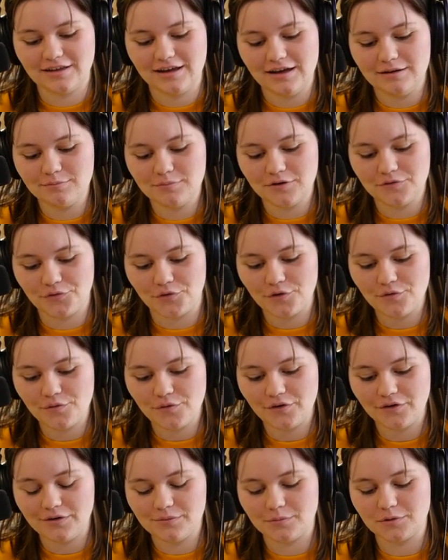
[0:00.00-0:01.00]
and be
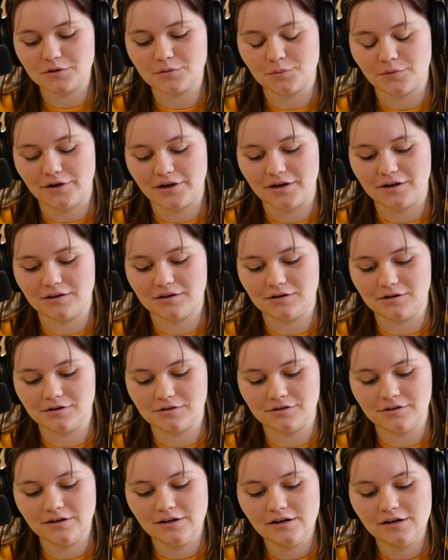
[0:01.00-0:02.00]
fruitful and multiply on the earth.